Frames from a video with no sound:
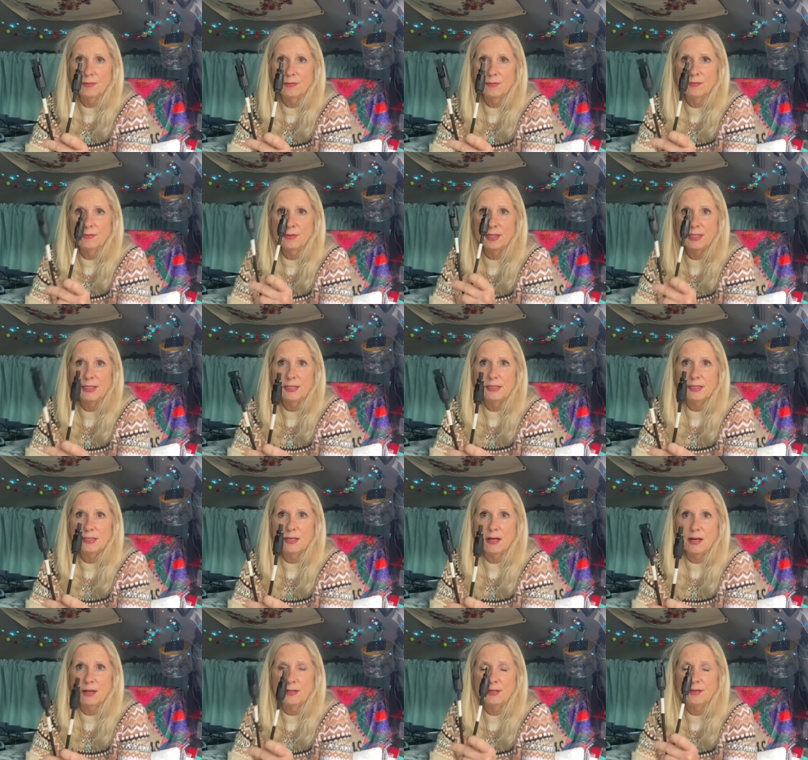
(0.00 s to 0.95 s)
these
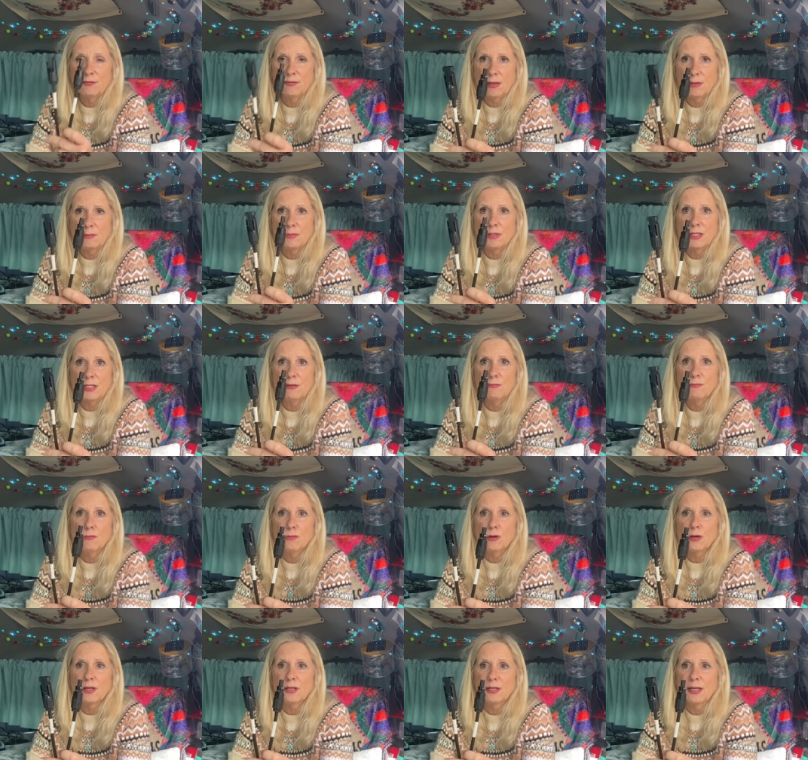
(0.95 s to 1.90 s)
kind of
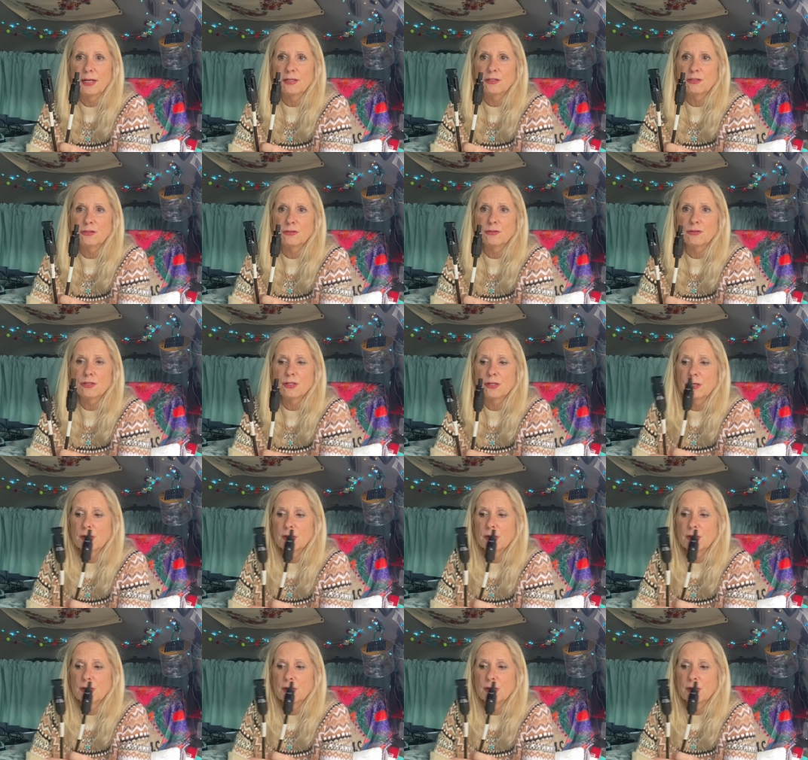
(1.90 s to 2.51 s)
MC4 connectors.